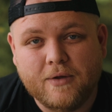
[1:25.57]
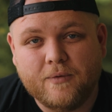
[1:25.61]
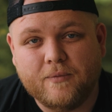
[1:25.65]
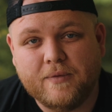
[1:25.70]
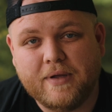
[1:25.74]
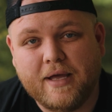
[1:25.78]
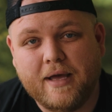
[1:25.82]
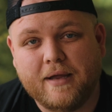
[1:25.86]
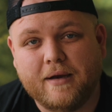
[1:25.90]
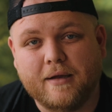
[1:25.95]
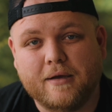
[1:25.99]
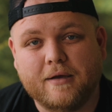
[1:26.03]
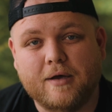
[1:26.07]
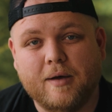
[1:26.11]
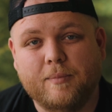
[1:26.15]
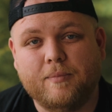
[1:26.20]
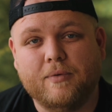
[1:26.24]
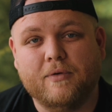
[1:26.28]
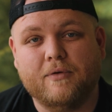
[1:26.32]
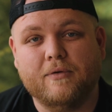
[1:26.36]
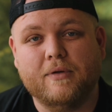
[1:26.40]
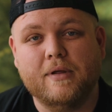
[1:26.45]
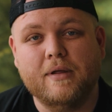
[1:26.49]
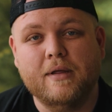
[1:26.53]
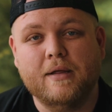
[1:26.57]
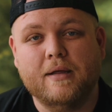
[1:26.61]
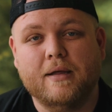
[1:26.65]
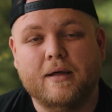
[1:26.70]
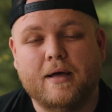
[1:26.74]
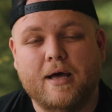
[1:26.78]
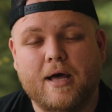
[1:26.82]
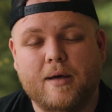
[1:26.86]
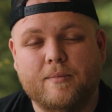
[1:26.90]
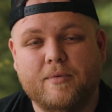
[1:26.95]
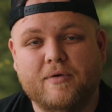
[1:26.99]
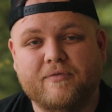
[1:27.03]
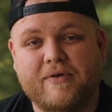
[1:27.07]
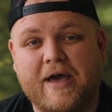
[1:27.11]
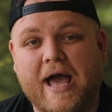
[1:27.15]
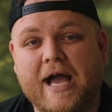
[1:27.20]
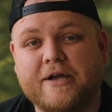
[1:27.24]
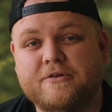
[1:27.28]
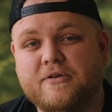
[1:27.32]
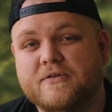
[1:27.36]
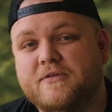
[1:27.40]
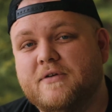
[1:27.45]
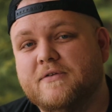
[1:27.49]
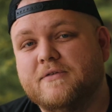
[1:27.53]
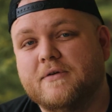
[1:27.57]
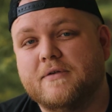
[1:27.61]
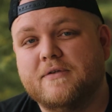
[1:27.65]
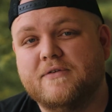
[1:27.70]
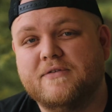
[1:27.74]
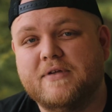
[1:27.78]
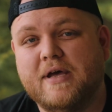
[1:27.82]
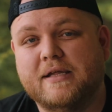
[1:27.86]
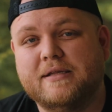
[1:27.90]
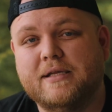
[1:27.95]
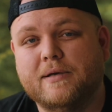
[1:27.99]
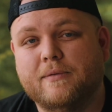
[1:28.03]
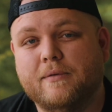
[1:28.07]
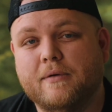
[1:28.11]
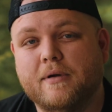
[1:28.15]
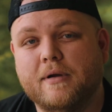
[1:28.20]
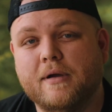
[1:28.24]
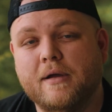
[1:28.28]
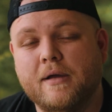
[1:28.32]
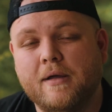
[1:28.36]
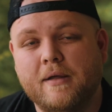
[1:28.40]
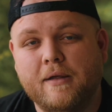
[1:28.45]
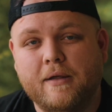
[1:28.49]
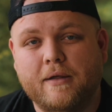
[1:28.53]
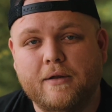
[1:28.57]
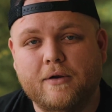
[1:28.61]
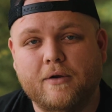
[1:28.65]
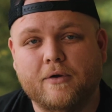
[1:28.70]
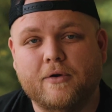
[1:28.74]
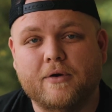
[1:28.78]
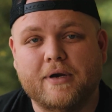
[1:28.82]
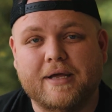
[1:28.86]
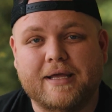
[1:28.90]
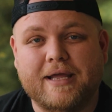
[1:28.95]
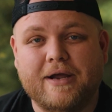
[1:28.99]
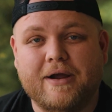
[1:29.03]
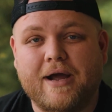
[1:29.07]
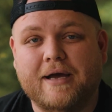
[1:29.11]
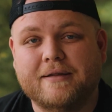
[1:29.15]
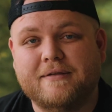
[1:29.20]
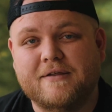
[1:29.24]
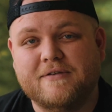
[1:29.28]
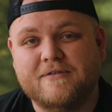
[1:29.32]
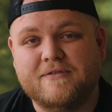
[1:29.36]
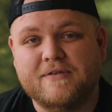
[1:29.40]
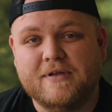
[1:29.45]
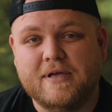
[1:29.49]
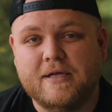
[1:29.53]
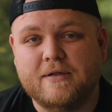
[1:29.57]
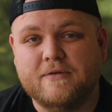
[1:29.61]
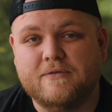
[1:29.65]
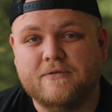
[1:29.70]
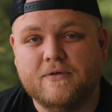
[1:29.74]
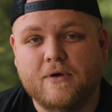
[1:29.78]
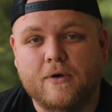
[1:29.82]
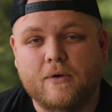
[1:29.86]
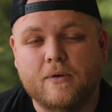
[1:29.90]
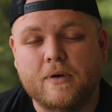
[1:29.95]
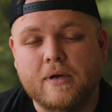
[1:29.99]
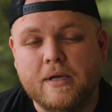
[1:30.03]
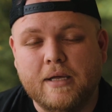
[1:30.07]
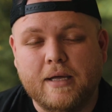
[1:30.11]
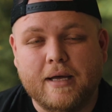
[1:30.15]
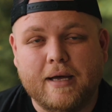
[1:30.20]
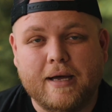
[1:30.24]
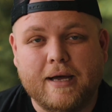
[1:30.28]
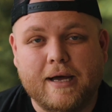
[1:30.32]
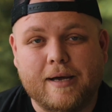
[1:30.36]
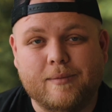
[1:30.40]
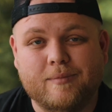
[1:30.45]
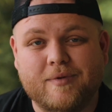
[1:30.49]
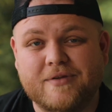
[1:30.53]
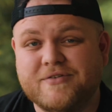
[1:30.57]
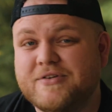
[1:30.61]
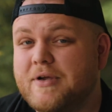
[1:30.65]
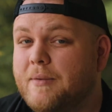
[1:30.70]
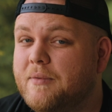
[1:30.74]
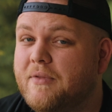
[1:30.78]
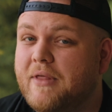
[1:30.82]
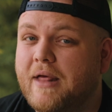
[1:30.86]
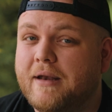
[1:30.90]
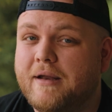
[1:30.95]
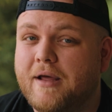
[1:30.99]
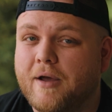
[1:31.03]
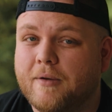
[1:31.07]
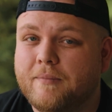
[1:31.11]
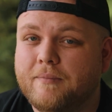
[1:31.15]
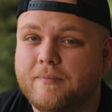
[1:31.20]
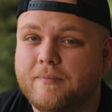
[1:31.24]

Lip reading: We had a couple of actresses on set that were, going to carry out this scene. So let's jump to that now.